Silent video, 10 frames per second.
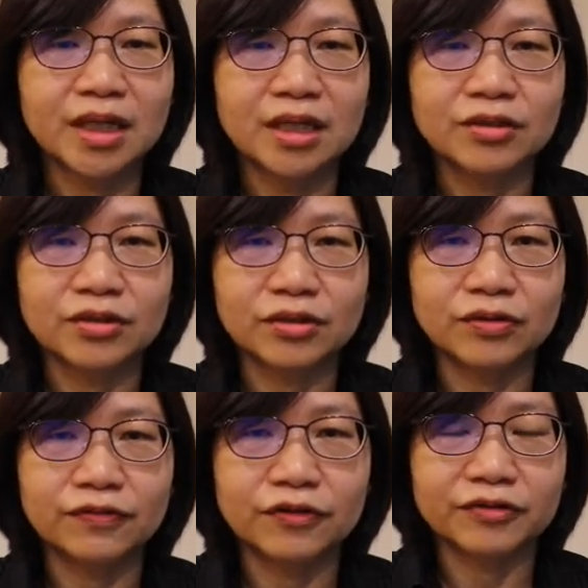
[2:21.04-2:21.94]

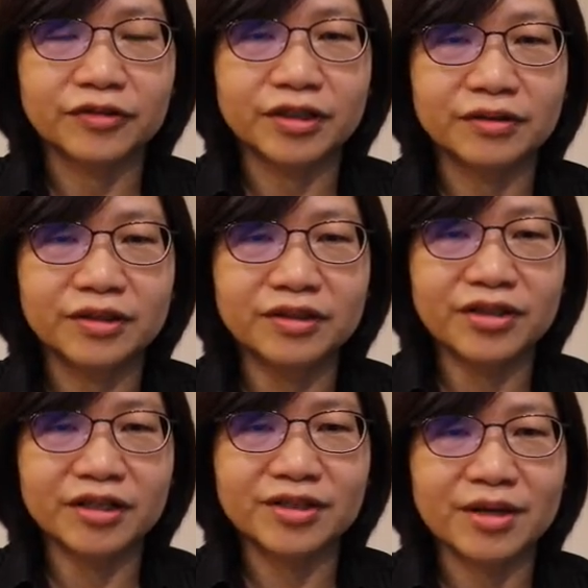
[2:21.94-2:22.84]
So for this
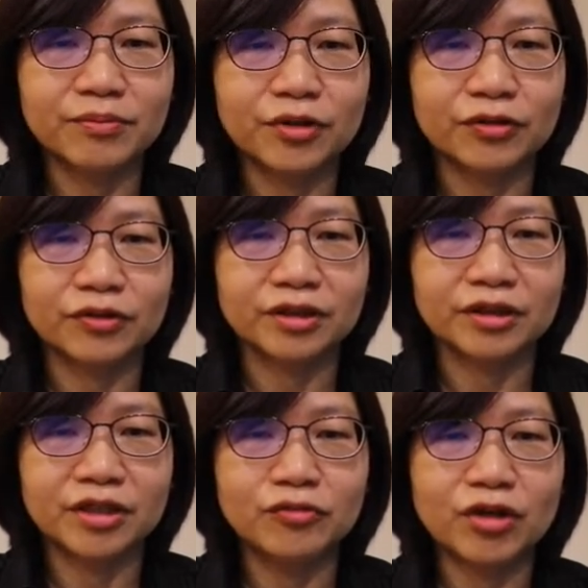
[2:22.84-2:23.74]
example,
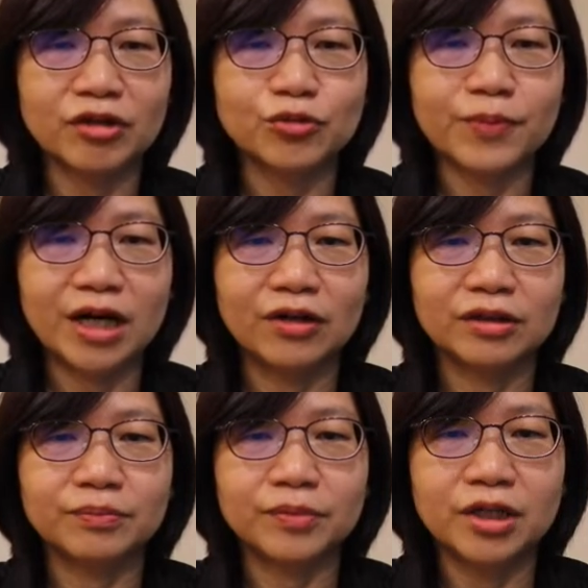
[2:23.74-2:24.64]
the inrush power